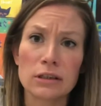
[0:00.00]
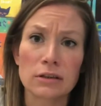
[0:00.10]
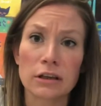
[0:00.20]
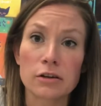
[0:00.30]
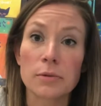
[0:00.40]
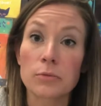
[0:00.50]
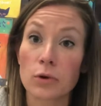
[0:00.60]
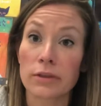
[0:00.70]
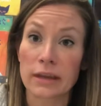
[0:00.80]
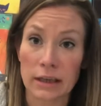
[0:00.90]
a little bit more
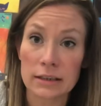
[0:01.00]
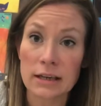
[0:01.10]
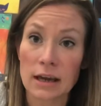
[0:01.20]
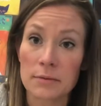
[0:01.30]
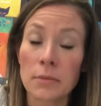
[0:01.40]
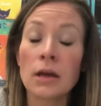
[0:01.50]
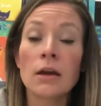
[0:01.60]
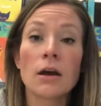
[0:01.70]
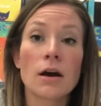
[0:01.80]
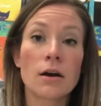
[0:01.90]
thinking time.
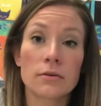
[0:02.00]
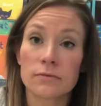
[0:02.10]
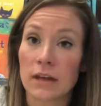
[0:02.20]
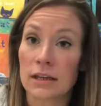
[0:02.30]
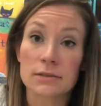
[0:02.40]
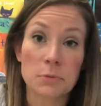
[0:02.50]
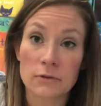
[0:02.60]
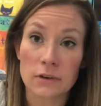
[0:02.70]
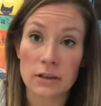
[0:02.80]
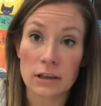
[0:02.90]
That is
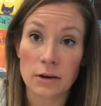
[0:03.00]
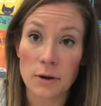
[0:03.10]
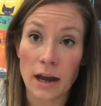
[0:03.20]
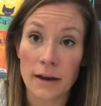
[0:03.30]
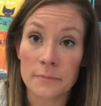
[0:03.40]
perfectly okay.